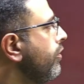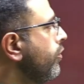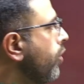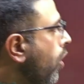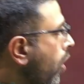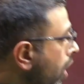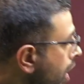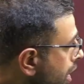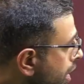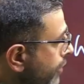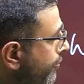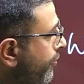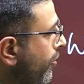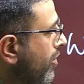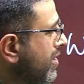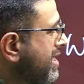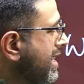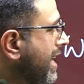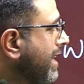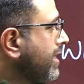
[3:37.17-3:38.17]
The only
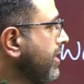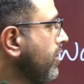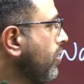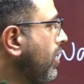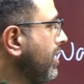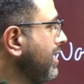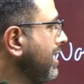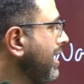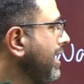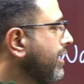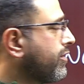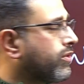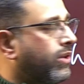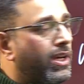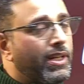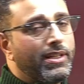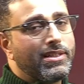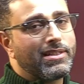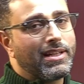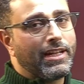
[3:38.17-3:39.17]
force acting on the
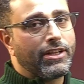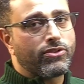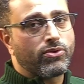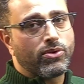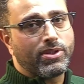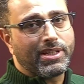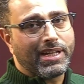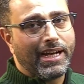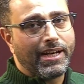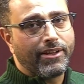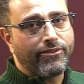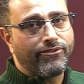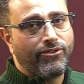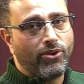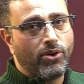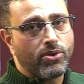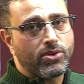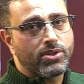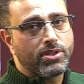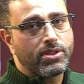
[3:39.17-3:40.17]
electron is electrostatic
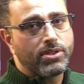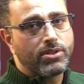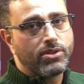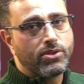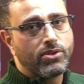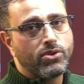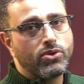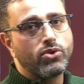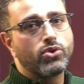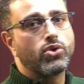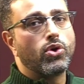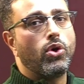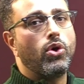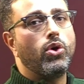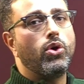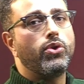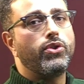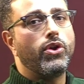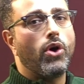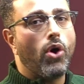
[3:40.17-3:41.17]
force.
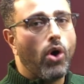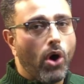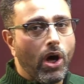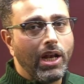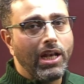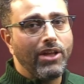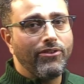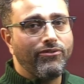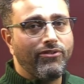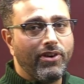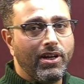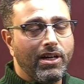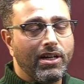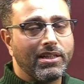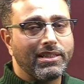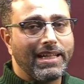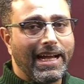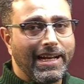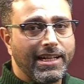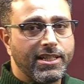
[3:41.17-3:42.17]
So the only
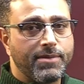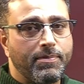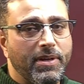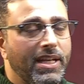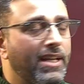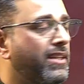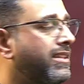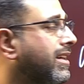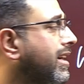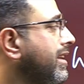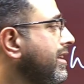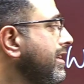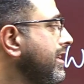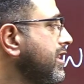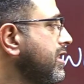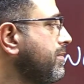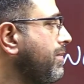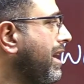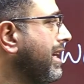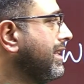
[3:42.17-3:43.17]
work that is being done
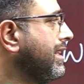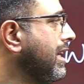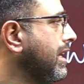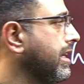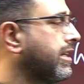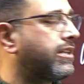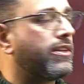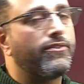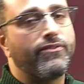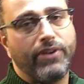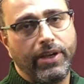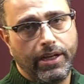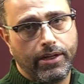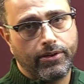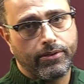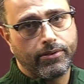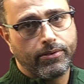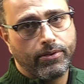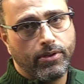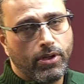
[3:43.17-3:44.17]
is by the electric
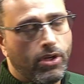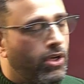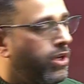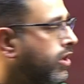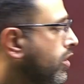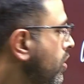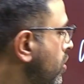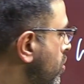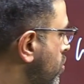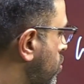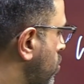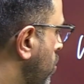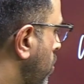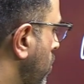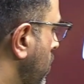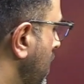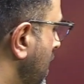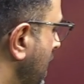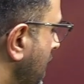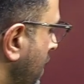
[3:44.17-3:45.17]
field.
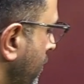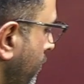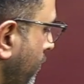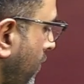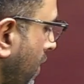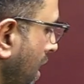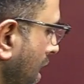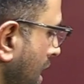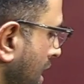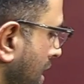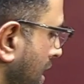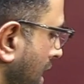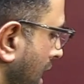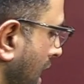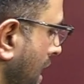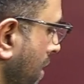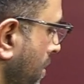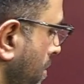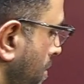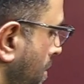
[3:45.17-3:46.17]
So work
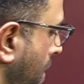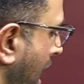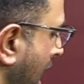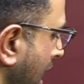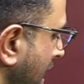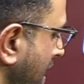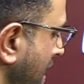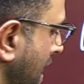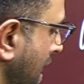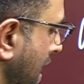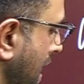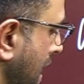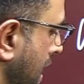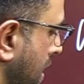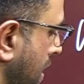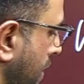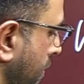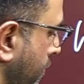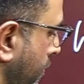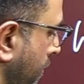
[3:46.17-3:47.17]
done by the
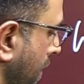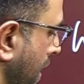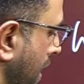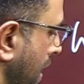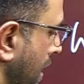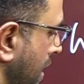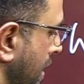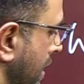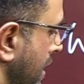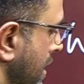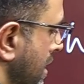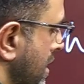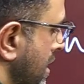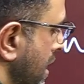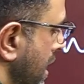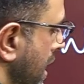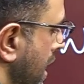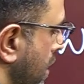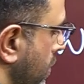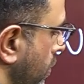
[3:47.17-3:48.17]
electric field is
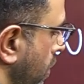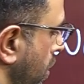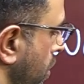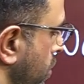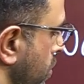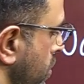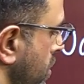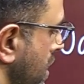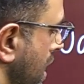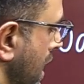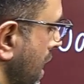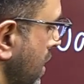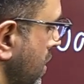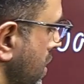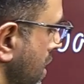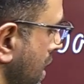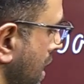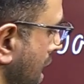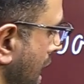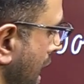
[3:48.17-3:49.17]
equal to
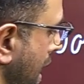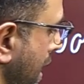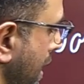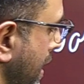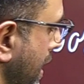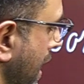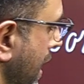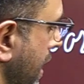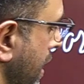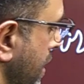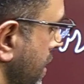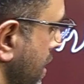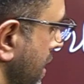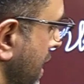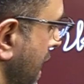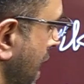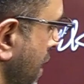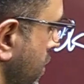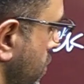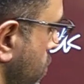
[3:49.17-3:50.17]
change in kinetic energy.
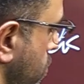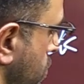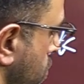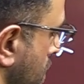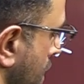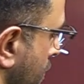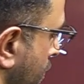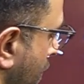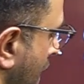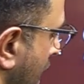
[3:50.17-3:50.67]
That is to say